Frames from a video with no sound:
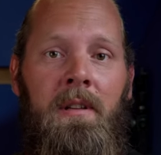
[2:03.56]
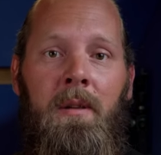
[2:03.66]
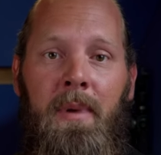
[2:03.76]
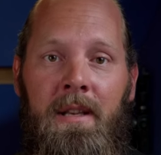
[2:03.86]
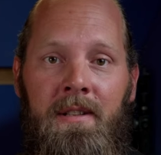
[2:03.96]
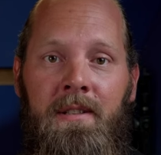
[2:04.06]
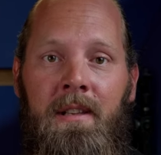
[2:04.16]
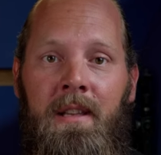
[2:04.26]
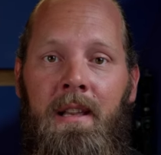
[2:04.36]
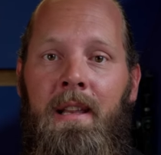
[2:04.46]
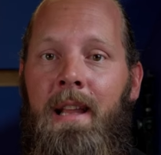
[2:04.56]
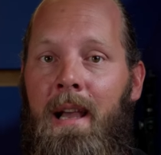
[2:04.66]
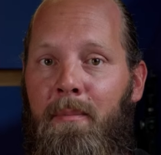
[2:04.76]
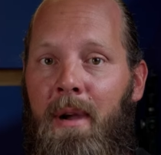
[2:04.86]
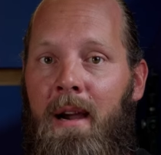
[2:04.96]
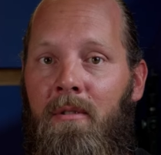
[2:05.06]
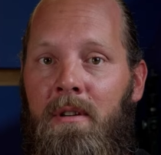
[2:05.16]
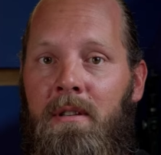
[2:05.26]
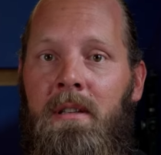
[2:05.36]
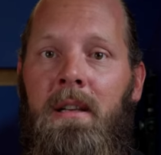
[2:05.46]
capacity in amp
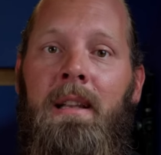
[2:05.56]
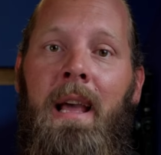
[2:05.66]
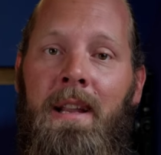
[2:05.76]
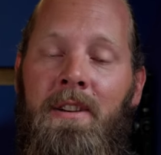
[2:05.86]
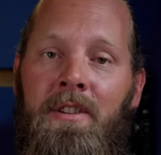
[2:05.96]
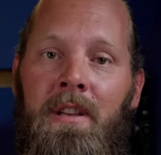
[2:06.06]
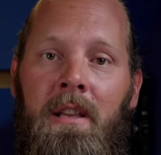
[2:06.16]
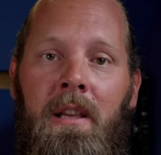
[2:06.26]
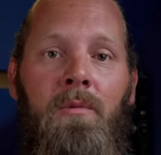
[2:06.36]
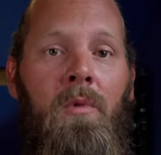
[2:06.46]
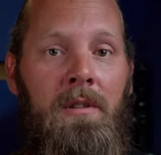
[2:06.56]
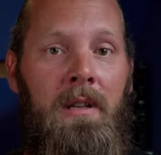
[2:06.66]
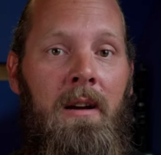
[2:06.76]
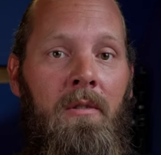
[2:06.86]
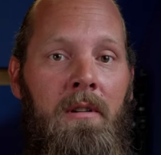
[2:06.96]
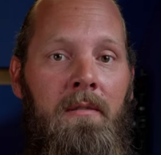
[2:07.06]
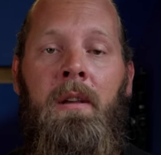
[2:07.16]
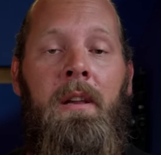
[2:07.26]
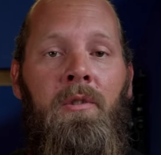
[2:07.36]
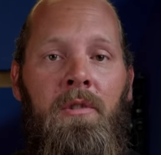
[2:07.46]
hour, and energy in watt hour.
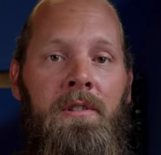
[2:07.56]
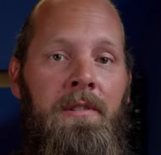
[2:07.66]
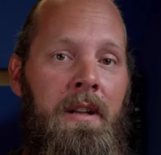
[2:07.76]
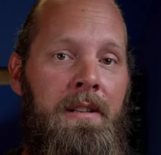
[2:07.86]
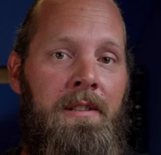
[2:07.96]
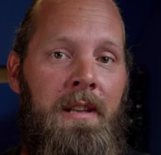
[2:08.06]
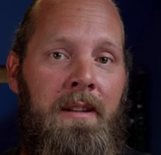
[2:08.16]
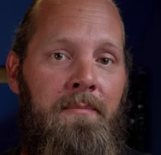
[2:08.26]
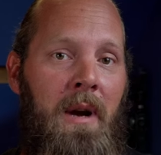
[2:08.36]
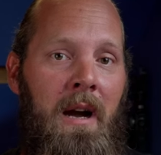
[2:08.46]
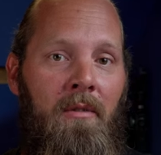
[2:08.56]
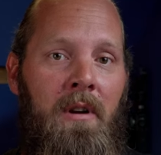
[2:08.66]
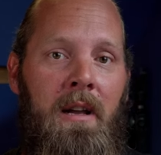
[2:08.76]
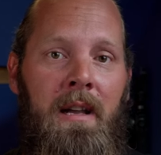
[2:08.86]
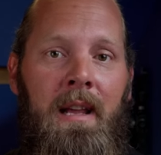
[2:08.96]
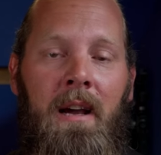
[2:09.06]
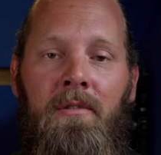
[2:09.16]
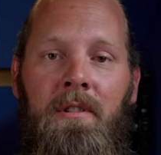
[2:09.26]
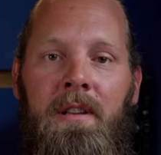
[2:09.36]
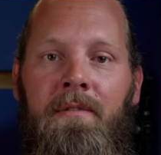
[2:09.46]
In order to understand power and how
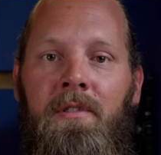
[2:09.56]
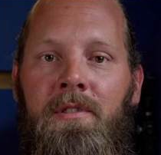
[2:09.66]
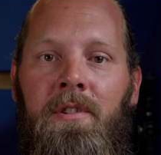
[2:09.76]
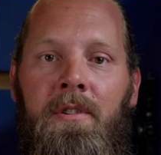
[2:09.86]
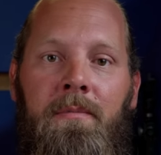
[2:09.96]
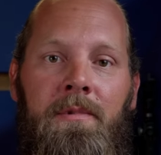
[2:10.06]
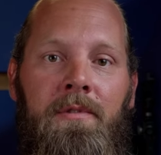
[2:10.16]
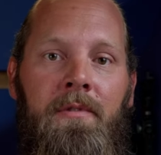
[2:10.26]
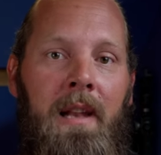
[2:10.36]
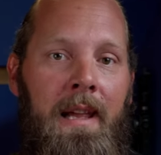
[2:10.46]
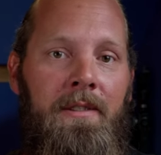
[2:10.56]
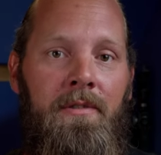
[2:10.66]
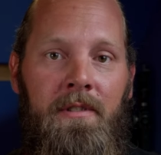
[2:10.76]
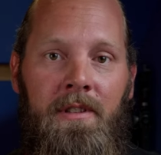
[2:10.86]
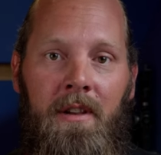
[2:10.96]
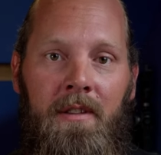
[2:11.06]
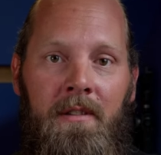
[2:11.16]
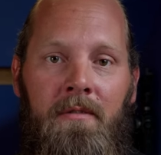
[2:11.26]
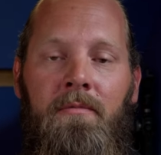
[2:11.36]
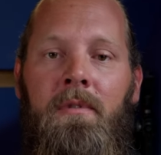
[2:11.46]
the different terms relate to each
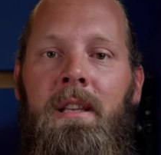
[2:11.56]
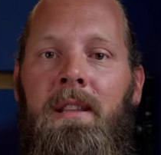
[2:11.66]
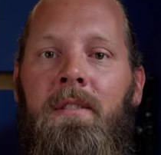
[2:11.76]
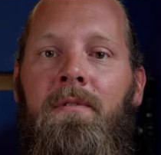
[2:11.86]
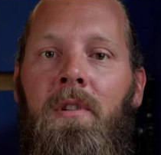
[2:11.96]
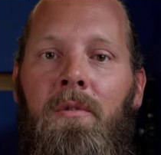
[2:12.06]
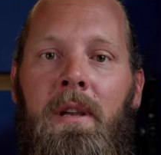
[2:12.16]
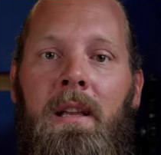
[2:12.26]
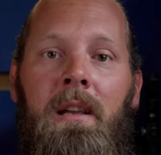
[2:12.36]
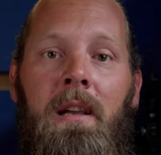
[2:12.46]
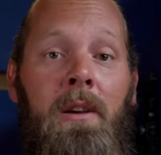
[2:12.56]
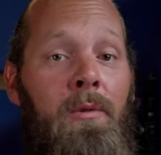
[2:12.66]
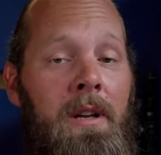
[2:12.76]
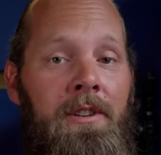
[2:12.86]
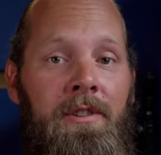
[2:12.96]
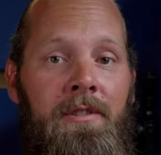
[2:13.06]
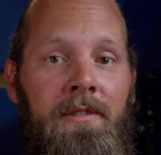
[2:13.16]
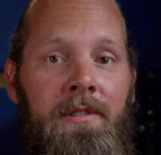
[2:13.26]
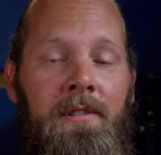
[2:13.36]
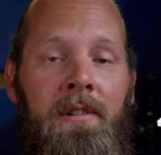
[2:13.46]
other, we need the following
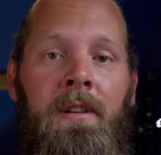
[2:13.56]
equations.